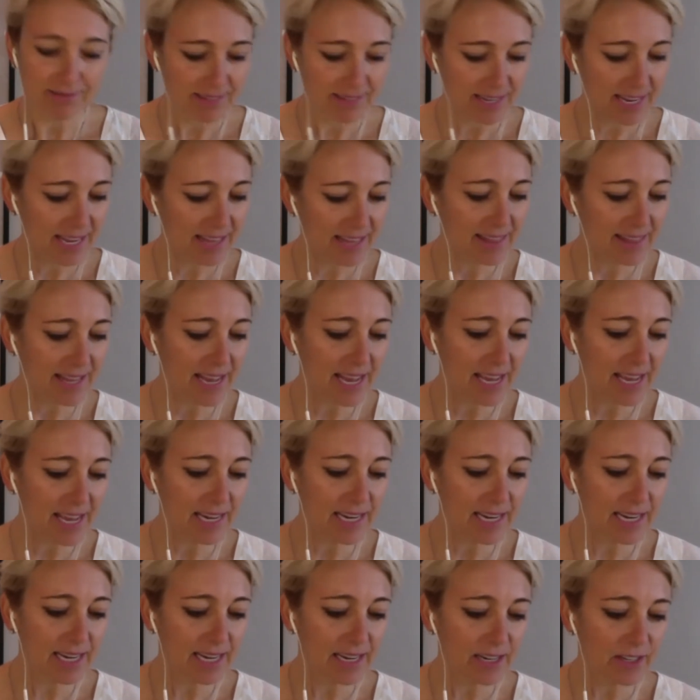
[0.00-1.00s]
And that
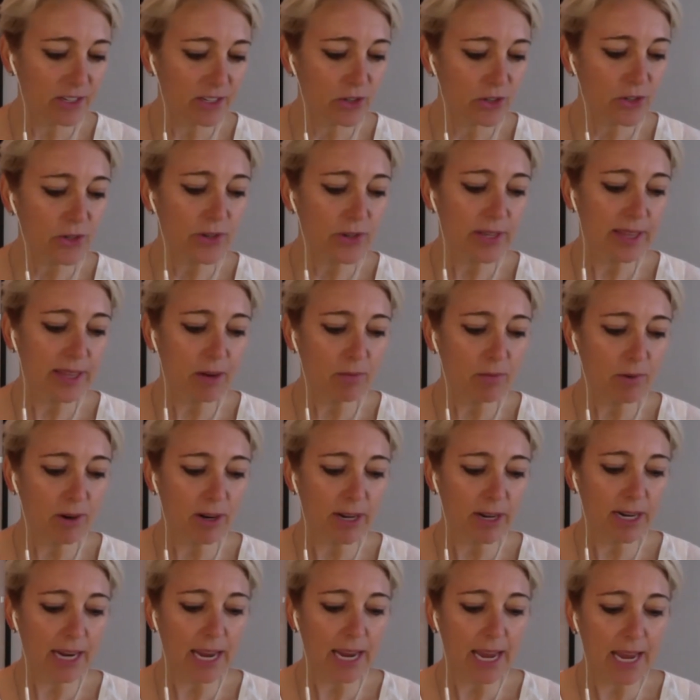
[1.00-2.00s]
is, you're doing that
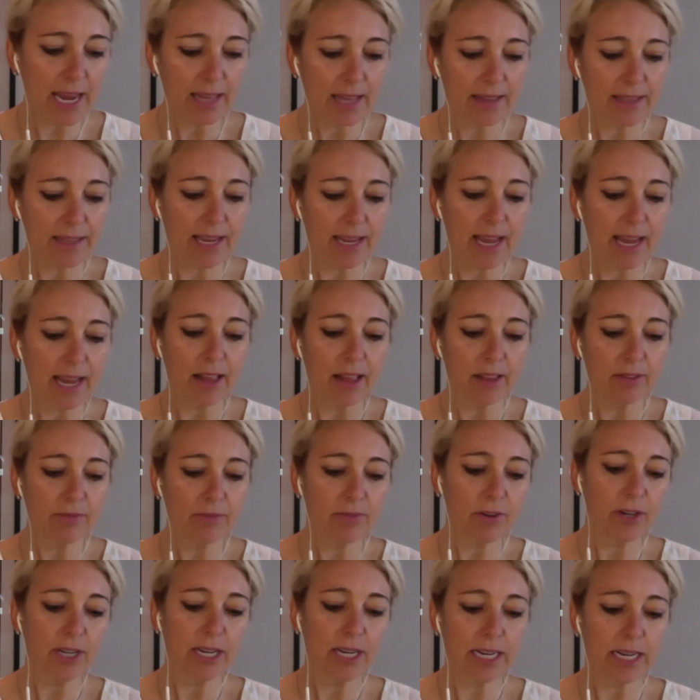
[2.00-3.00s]
work at the
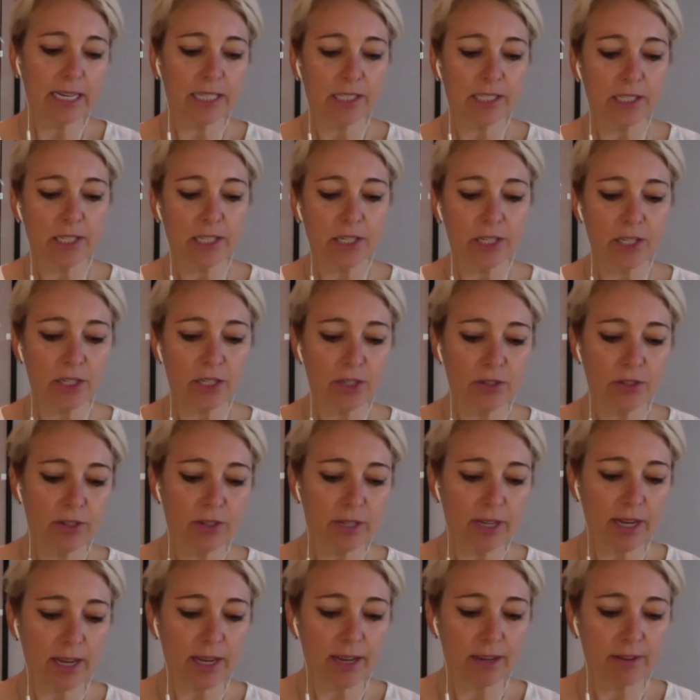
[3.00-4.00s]
California Institute
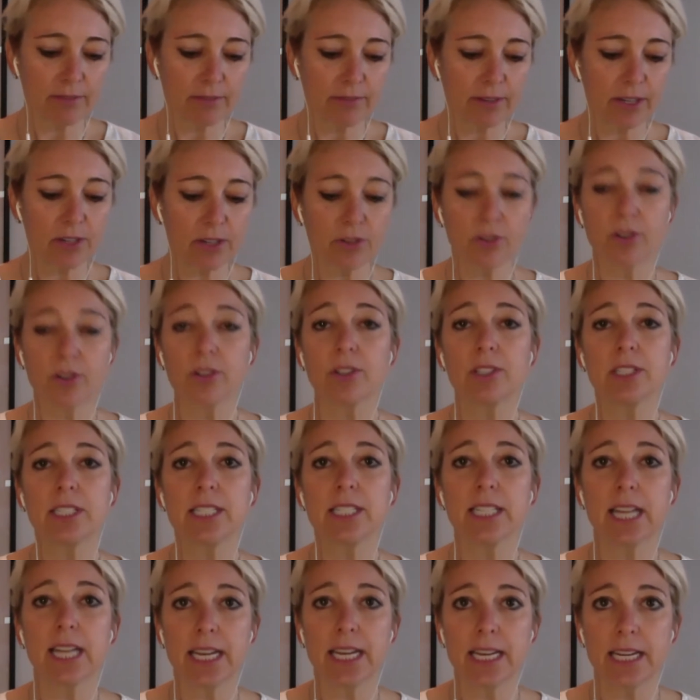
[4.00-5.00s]
of Integral
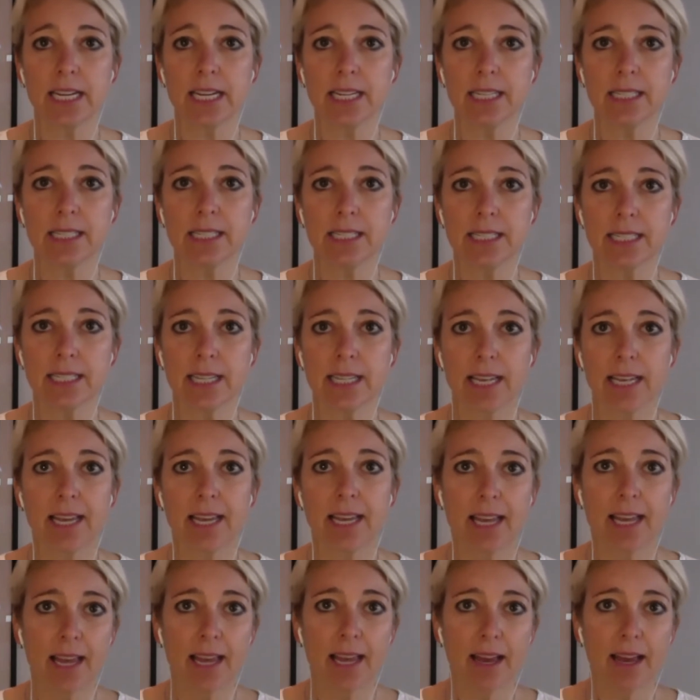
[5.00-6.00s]
Studies.
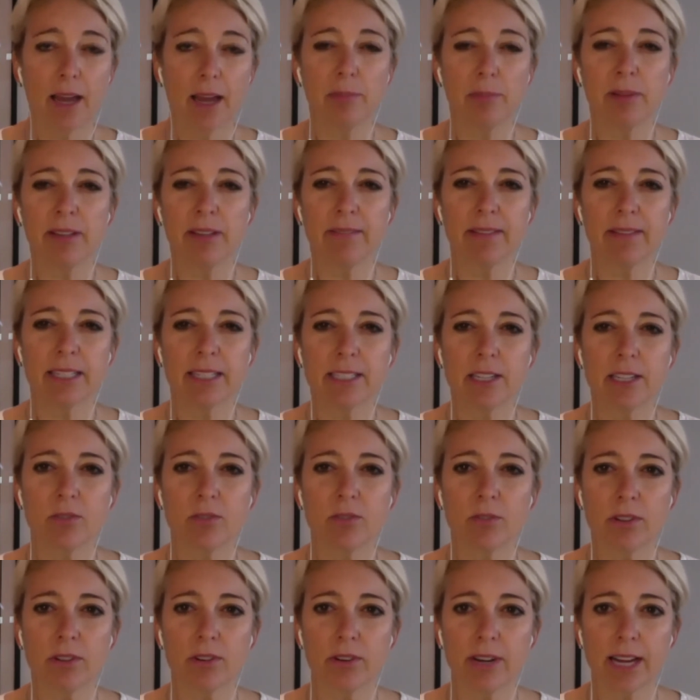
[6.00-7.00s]
I believe that's in
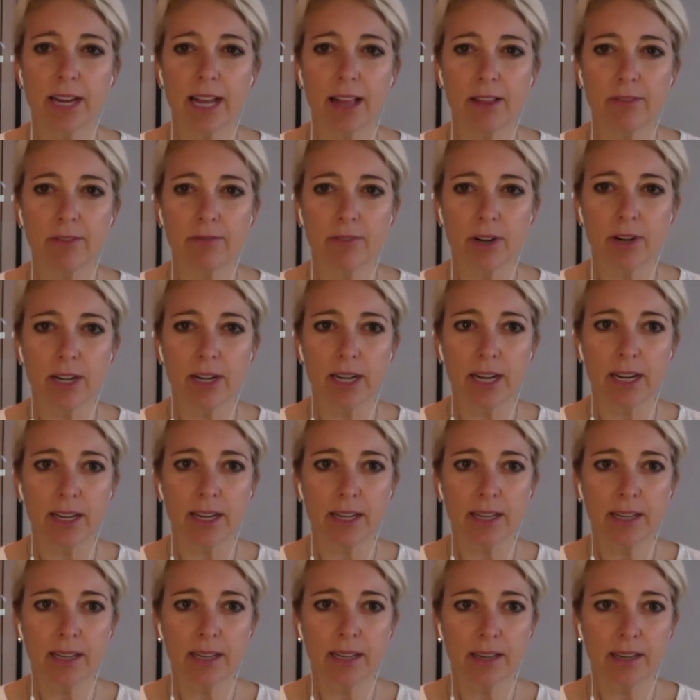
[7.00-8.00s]
Northern
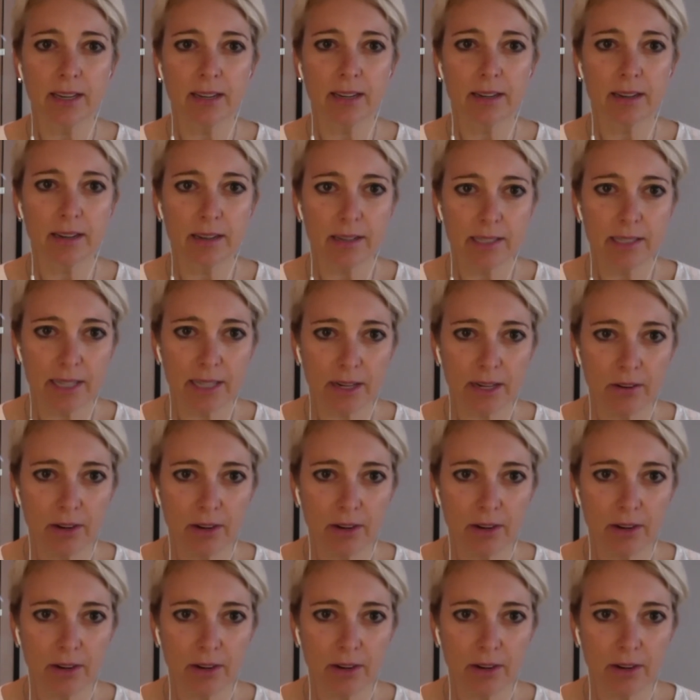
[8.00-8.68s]
California. Is that correct?